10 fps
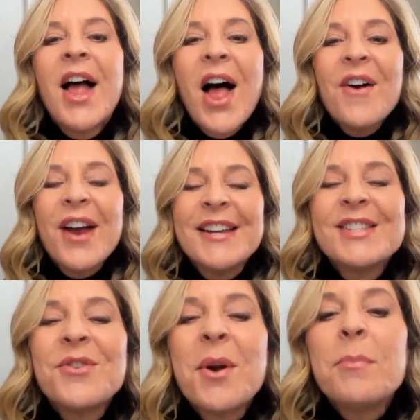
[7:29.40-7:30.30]
All right,
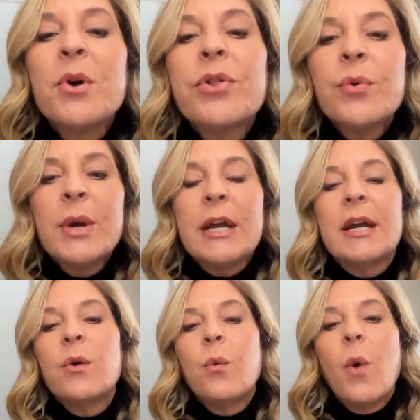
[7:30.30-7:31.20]
so number 3,
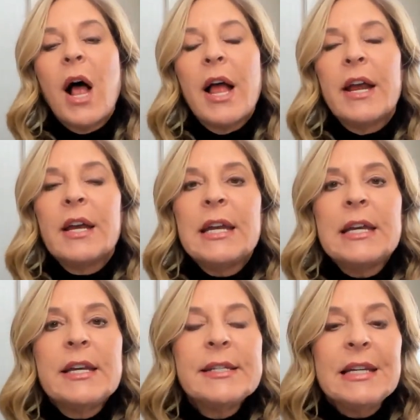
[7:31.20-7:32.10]
why
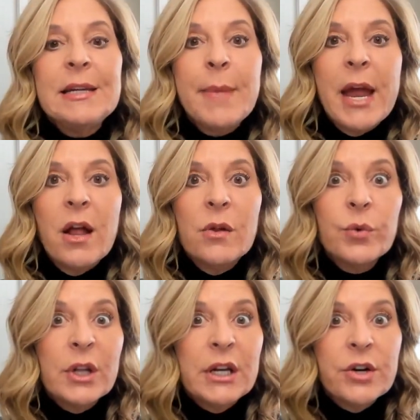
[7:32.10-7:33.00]
is email
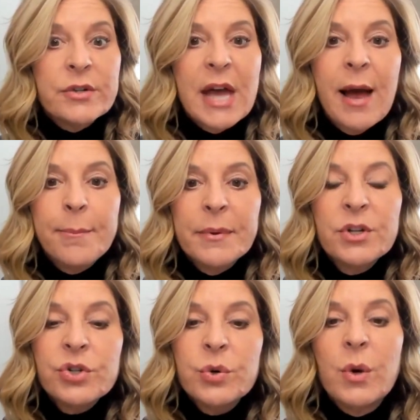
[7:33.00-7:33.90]
really your top
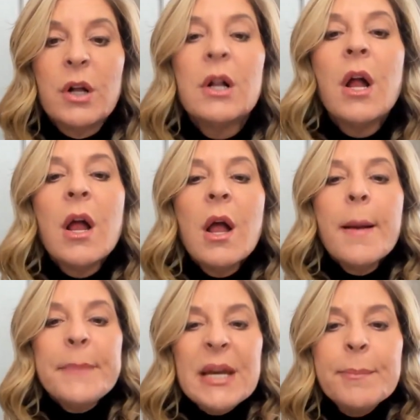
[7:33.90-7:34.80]
tool?
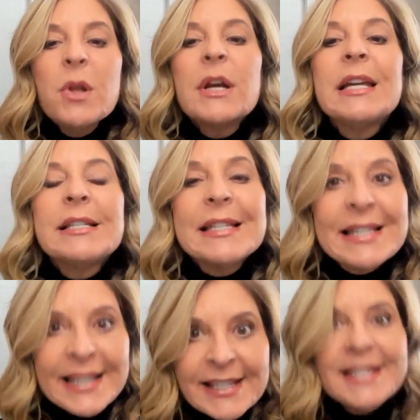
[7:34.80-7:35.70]
People
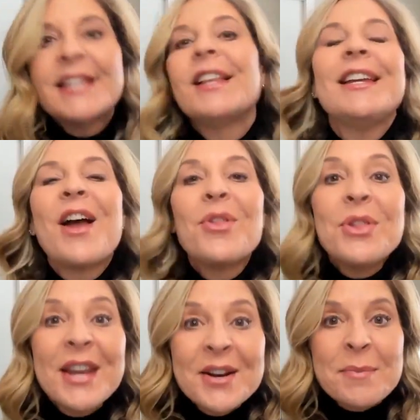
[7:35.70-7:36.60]
consistently, now
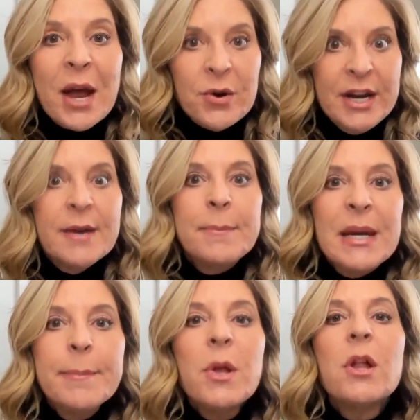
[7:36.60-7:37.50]
think about it,
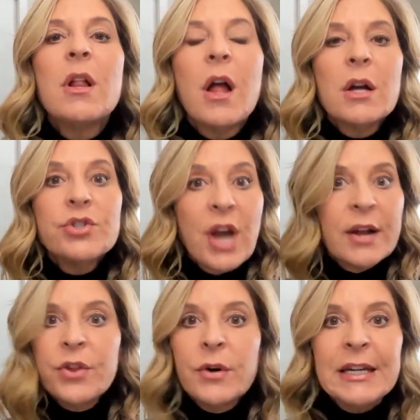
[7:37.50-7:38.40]
people check
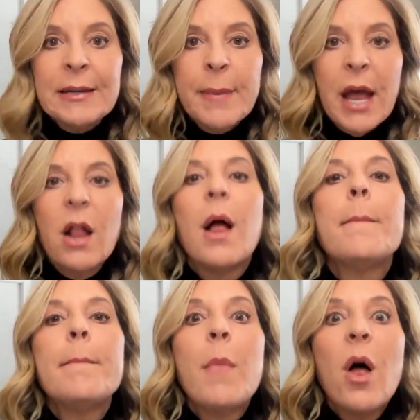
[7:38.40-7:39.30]
their email
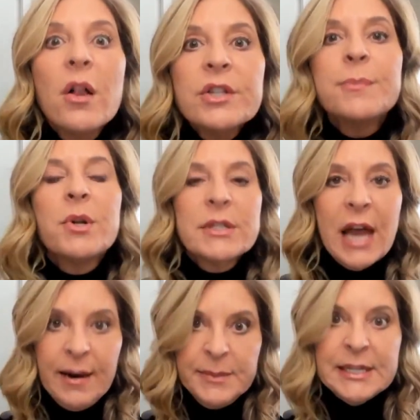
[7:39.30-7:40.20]
multiple
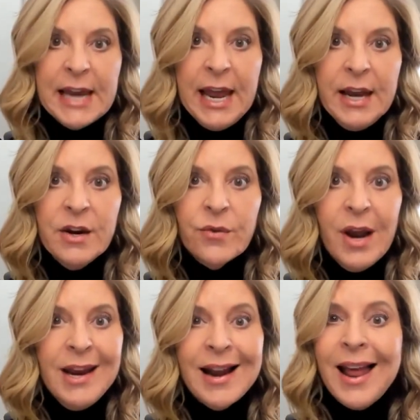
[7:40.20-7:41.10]
times a day,
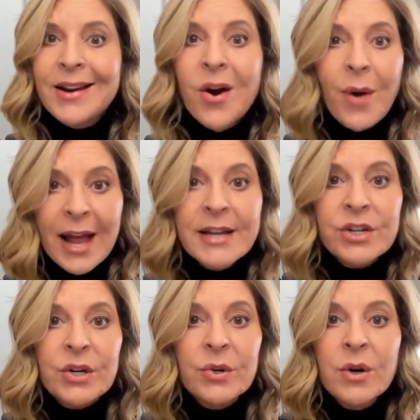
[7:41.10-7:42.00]
right? I know I
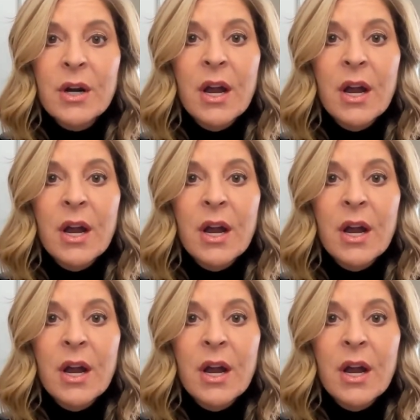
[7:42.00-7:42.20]
do.